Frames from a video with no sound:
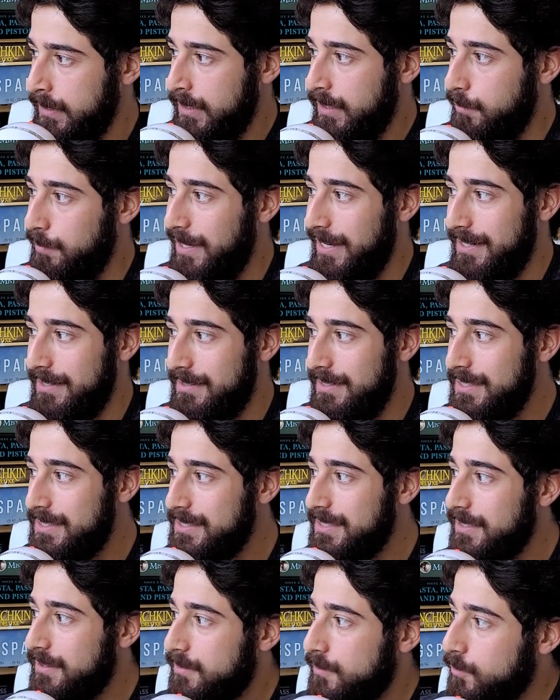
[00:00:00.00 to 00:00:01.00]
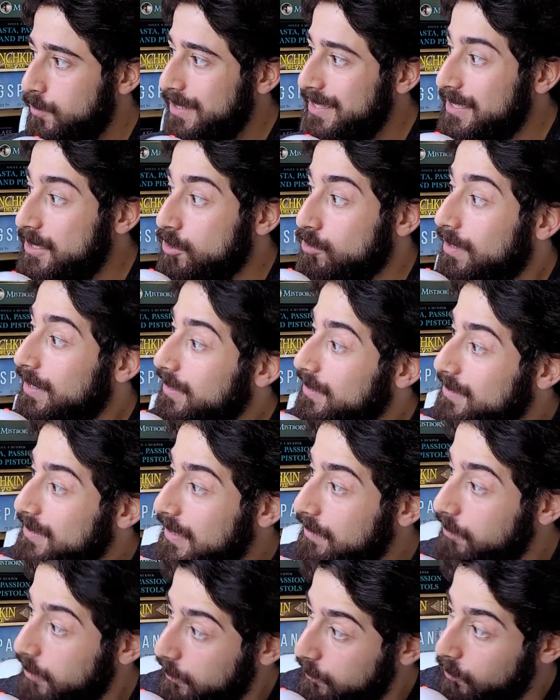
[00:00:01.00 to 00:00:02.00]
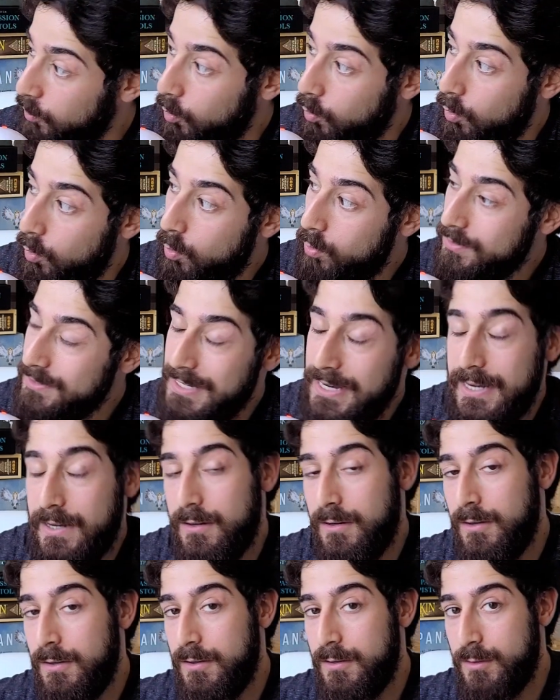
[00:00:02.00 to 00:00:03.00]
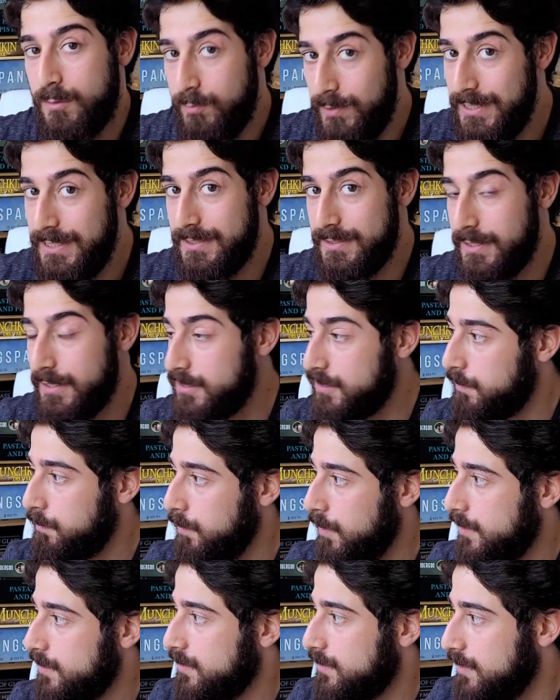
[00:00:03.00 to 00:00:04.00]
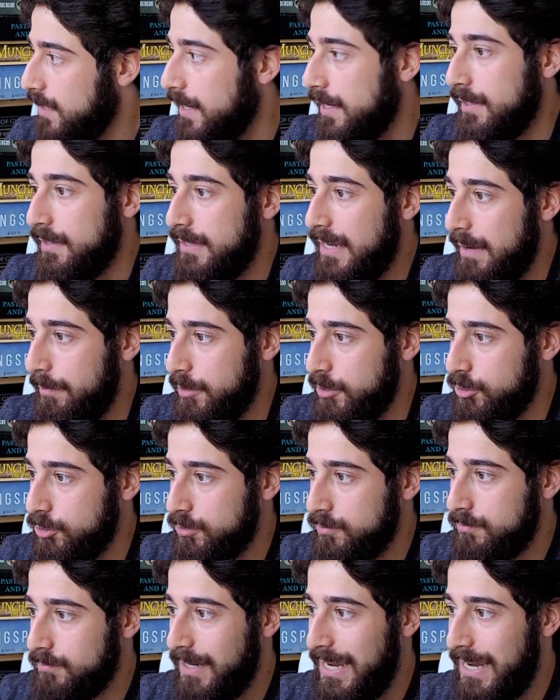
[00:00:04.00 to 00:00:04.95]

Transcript: Make a DC 30 strength saving throw or take 3d6 plus 10 damage,